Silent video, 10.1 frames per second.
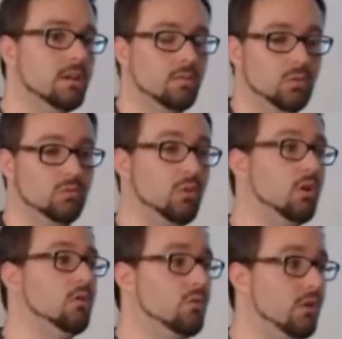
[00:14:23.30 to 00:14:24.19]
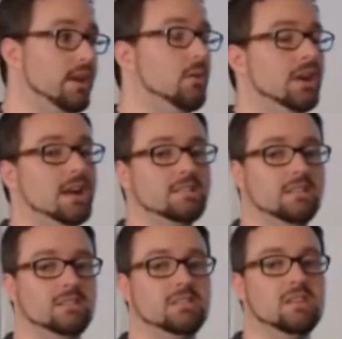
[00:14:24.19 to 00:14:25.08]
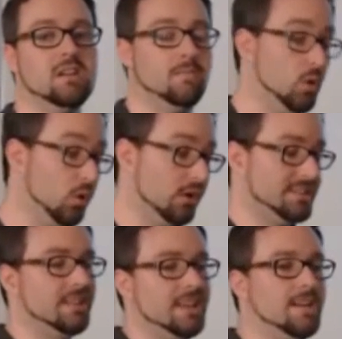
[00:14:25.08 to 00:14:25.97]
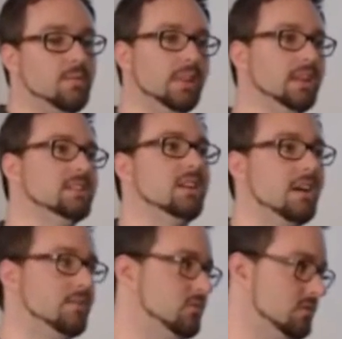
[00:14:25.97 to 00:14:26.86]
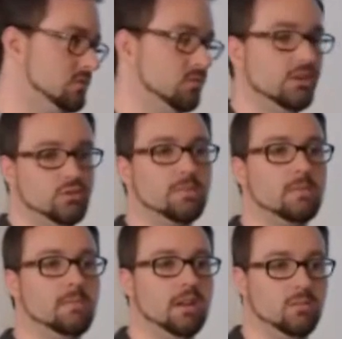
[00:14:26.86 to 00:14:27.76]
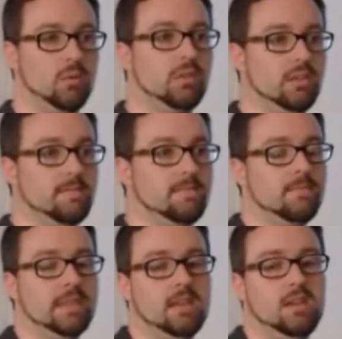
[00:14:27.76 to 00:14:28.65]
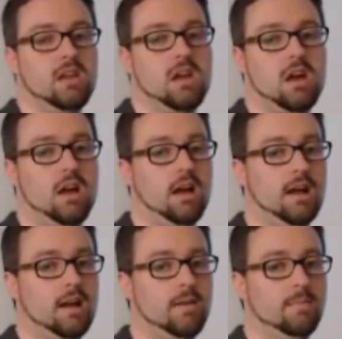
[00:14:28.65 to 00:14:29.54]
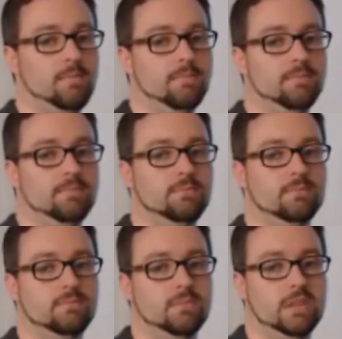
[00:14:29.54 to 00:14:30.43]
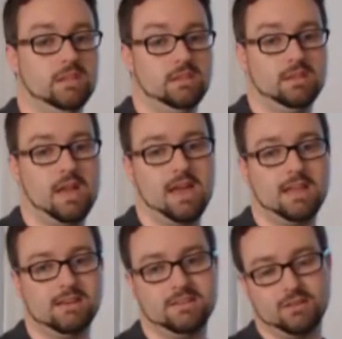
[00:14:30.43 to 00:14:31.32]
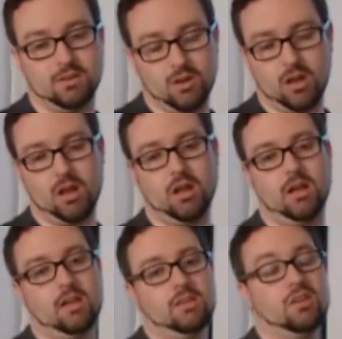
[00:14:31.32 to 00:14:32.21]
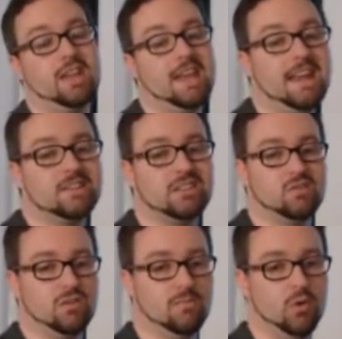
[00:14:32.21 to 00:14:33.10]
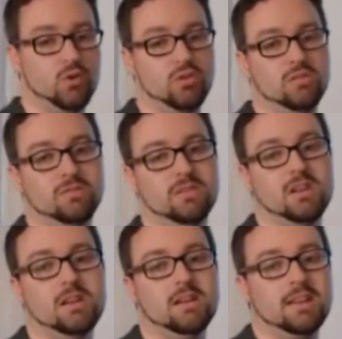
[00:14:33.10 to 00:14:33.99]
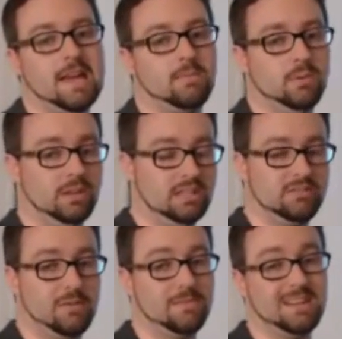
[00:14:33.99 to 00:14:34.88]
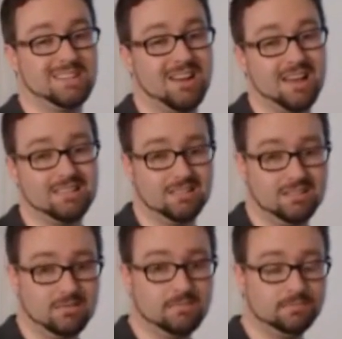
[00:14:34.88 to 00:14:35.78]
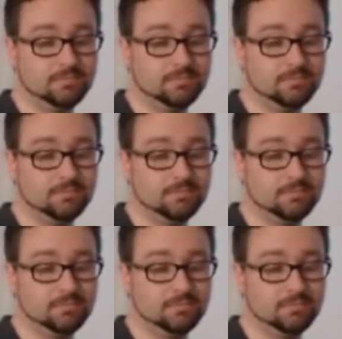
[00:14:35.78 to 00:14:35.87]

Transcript: with raw network access, but all those other capabilities, I just want to drop them. I don't want them. And you can actually remove capabilities from an entire system.